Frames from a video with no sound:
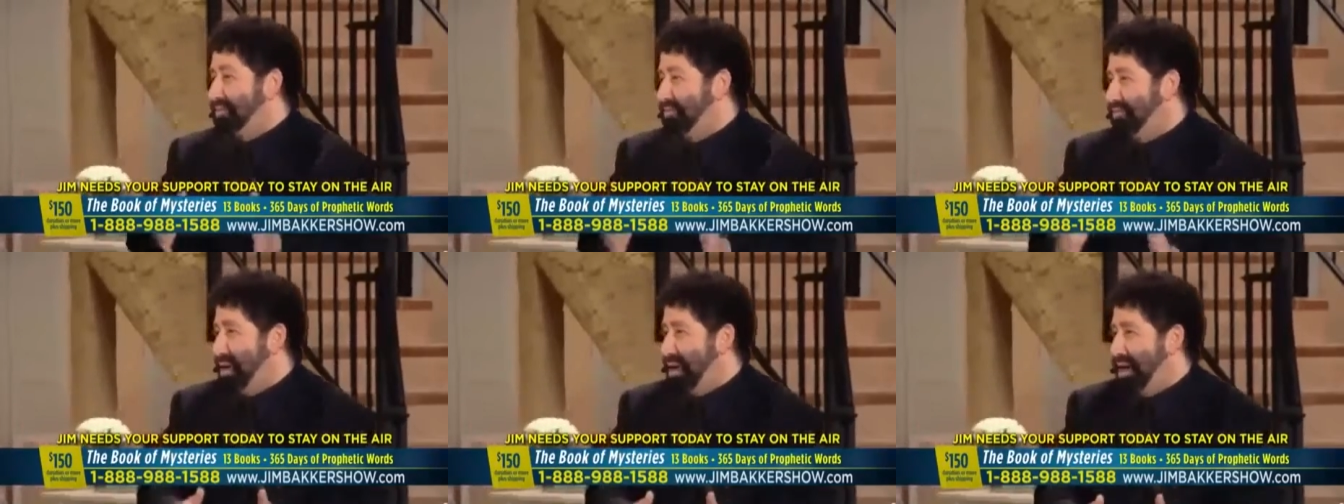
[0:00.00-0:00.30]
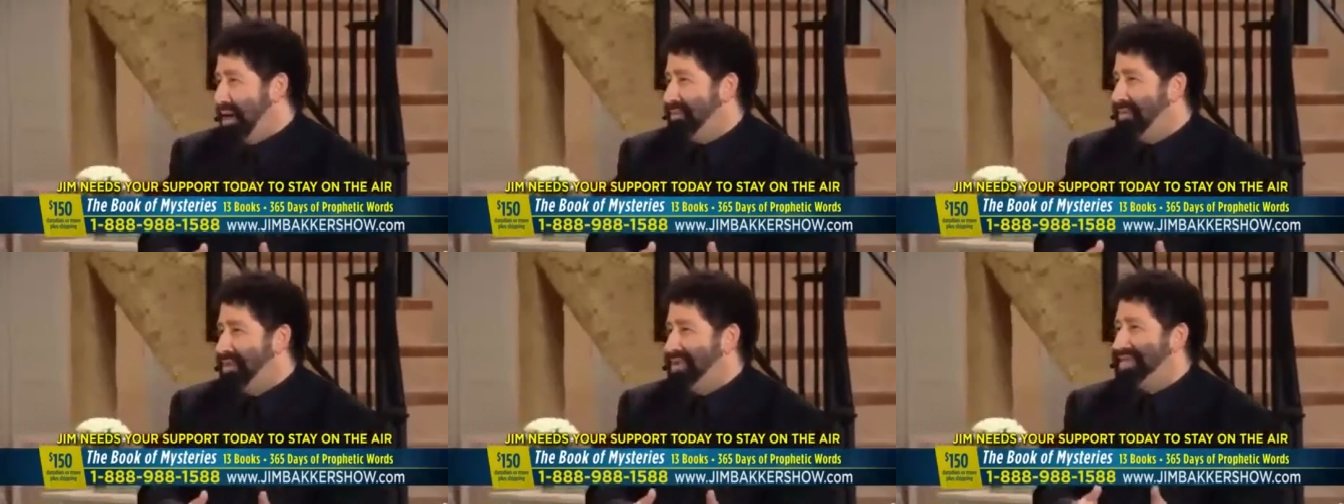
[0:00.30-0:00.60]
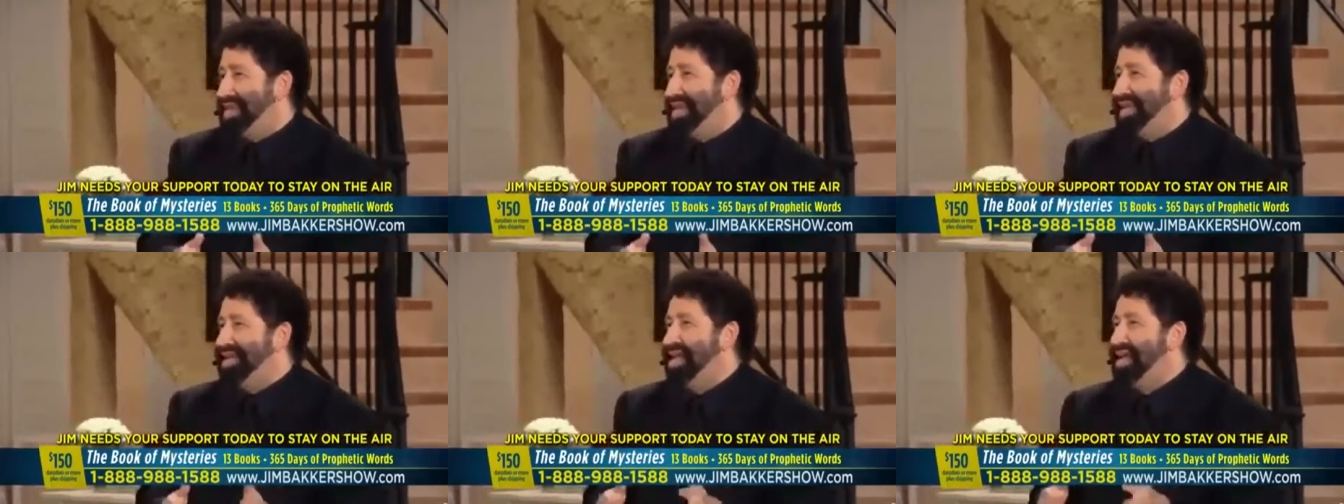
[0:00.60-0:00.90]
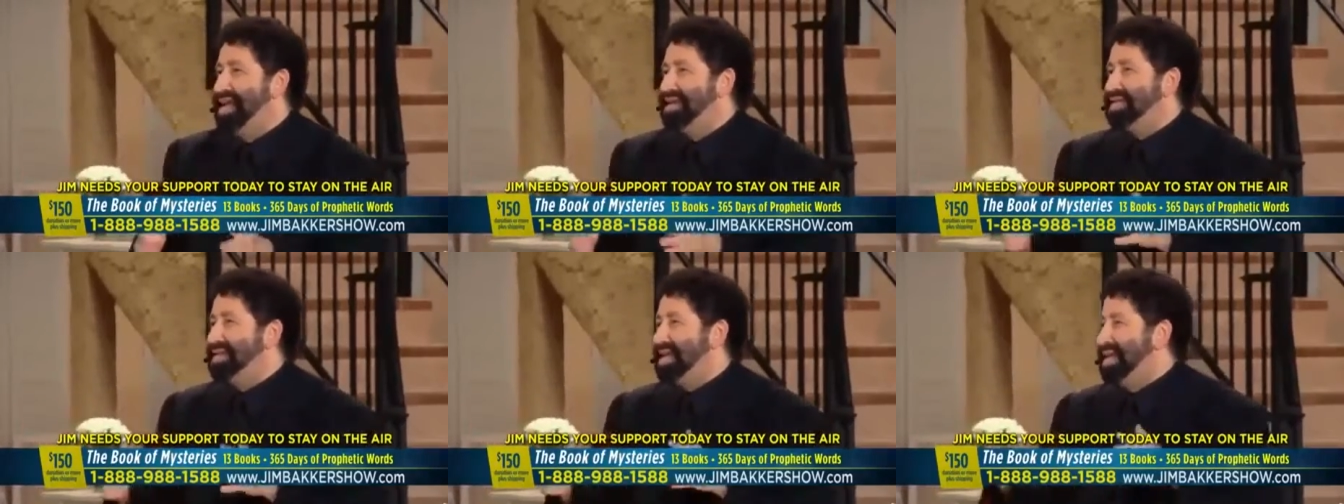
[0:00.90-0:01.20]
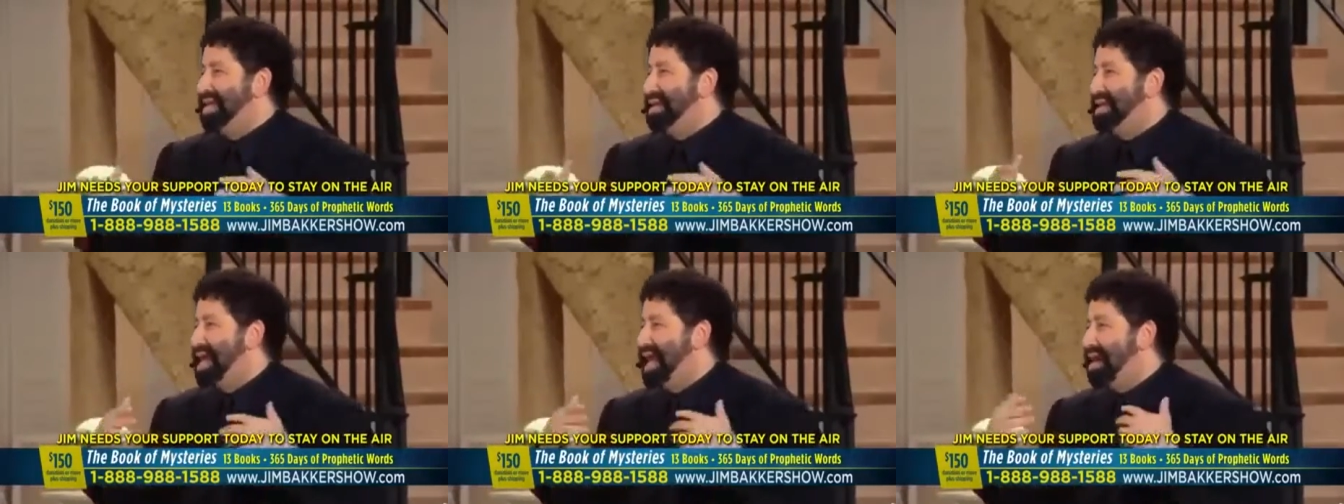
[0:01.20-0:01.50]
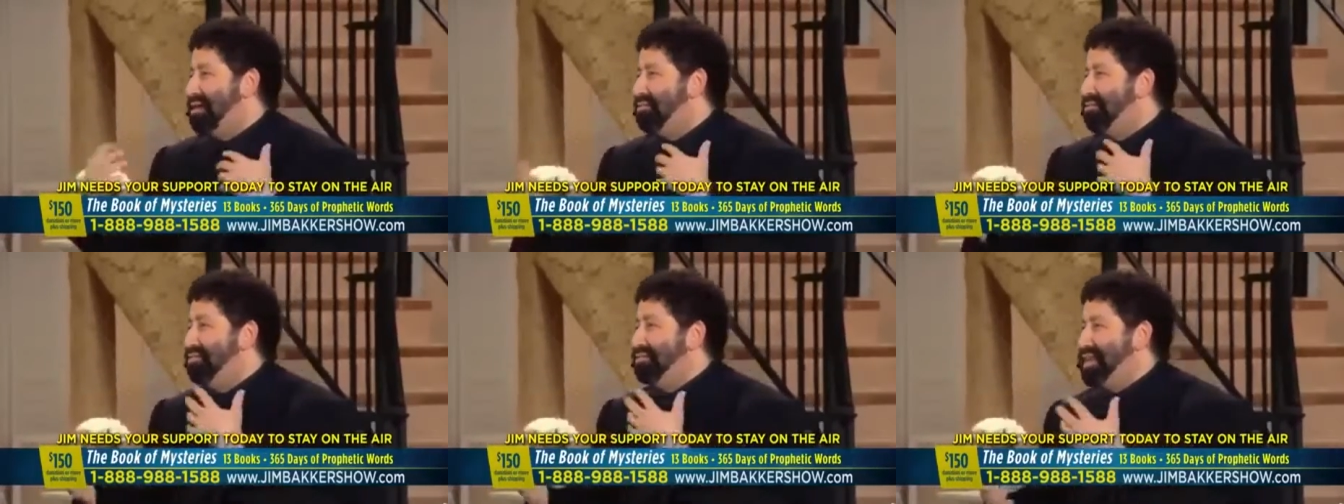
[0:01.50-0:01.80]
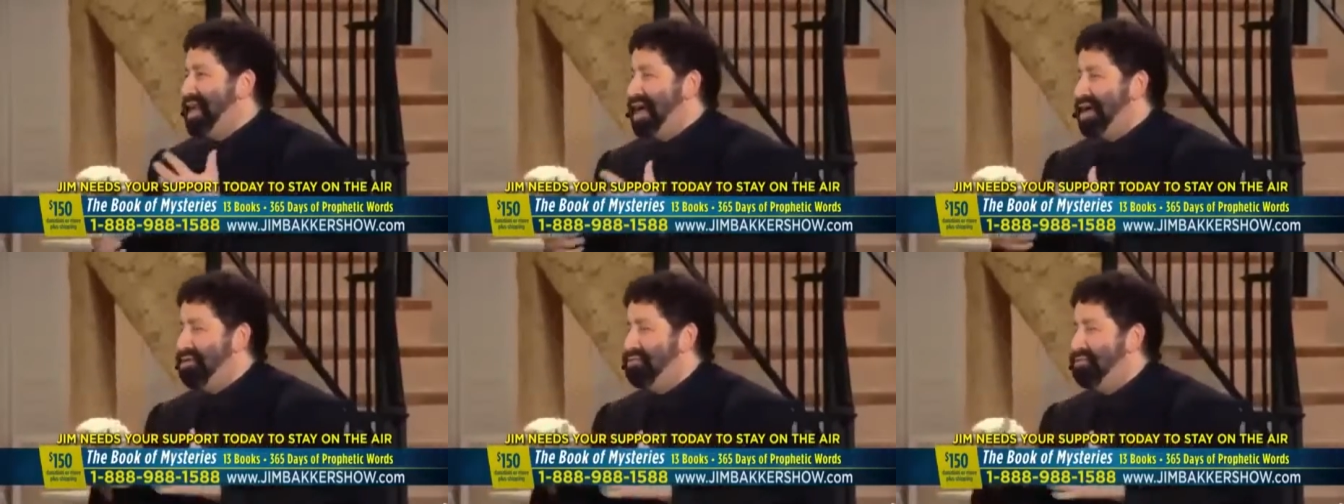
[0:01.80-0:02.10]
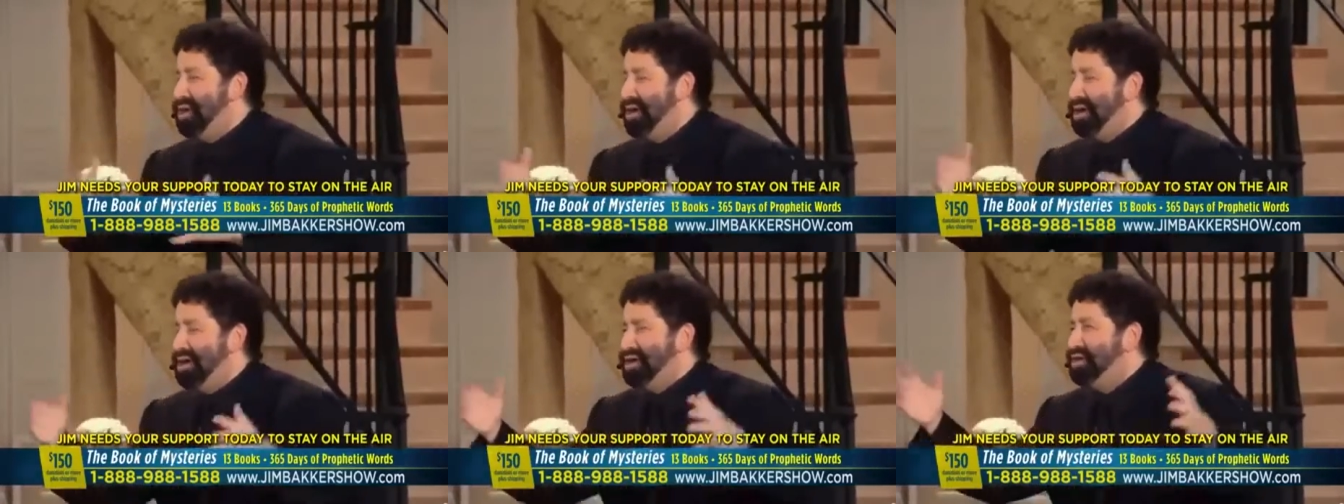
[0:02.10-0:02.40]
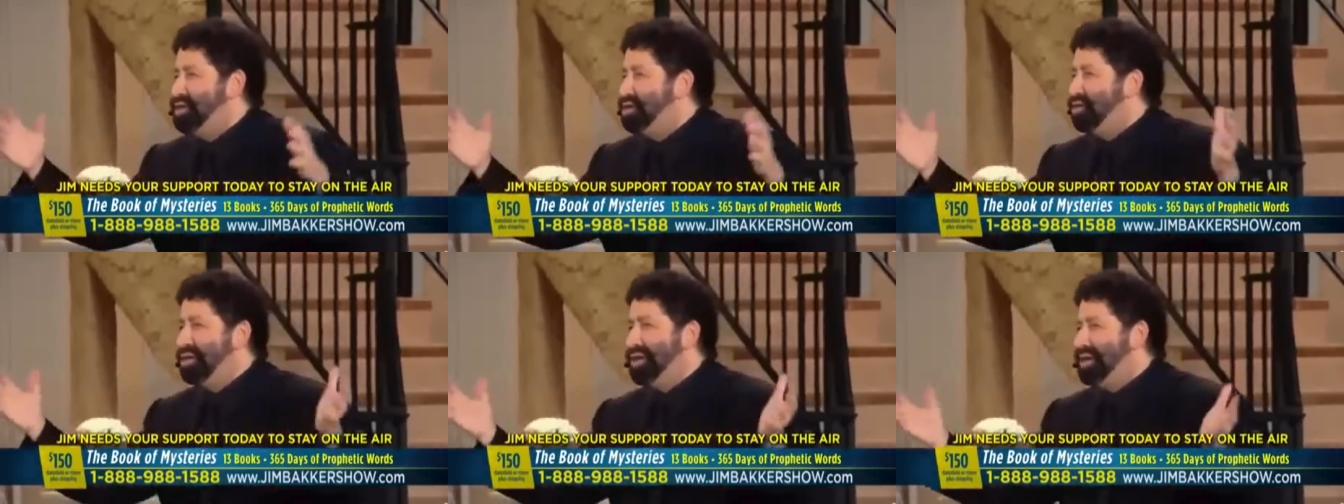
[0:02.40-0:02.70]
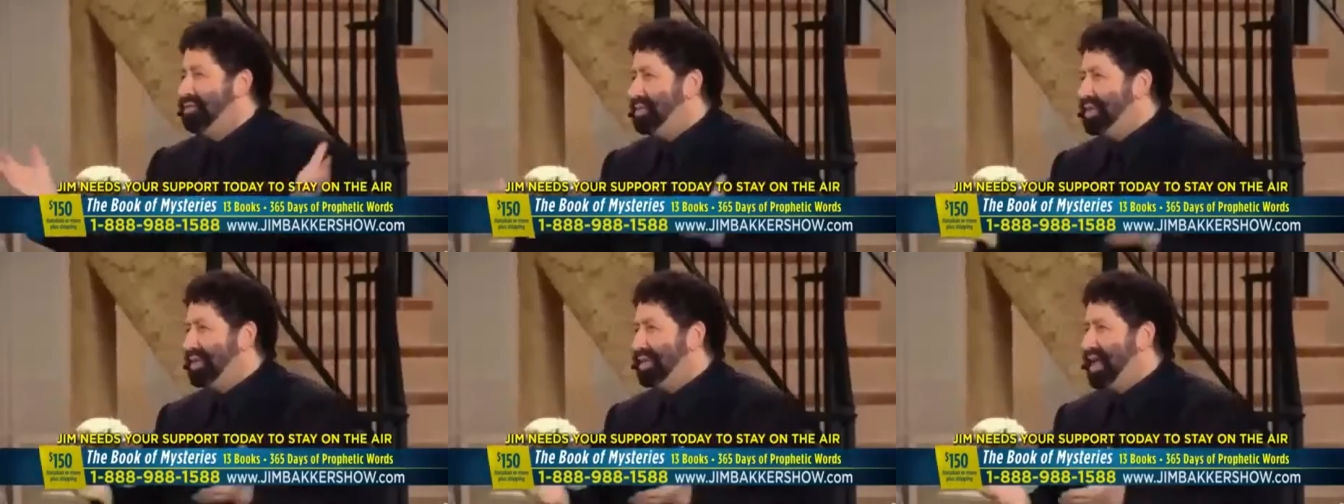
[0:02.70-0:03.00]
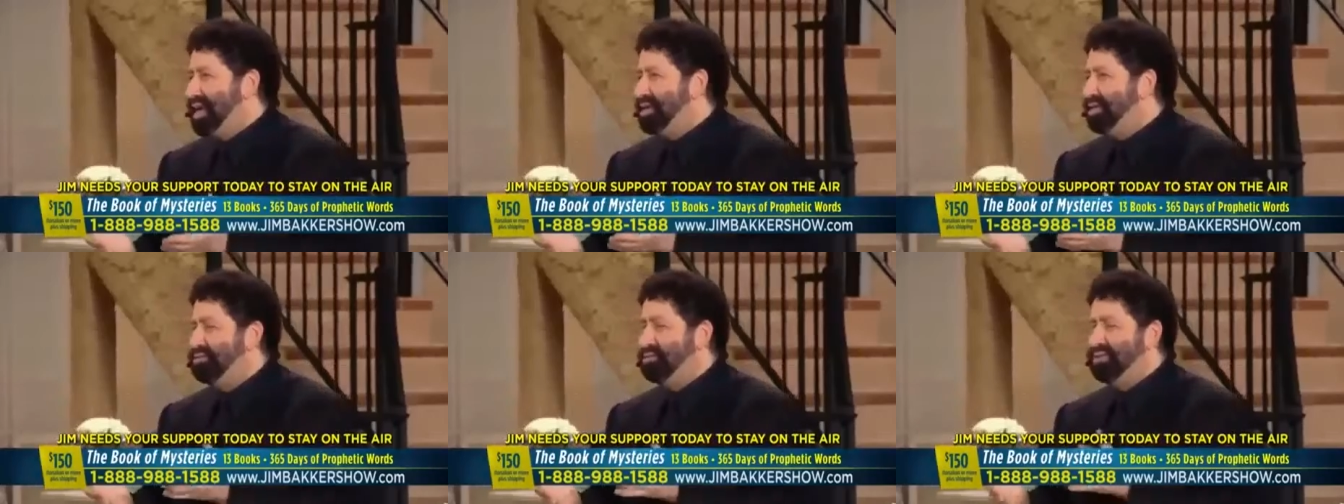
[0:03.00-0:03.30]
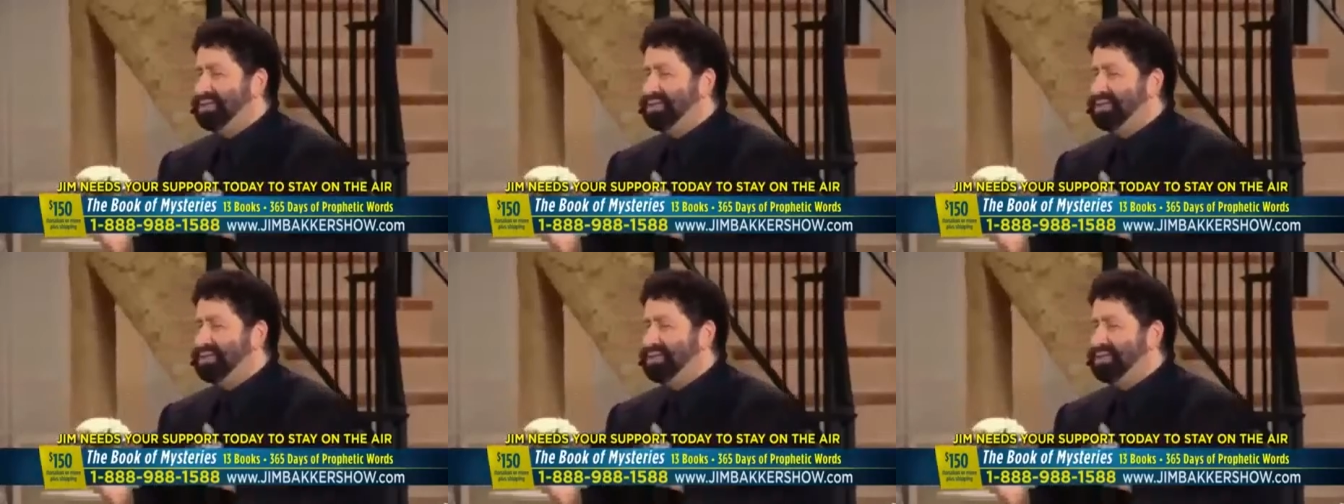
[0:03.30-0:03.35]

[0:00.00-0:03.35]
of God and saying now we're going to join them together.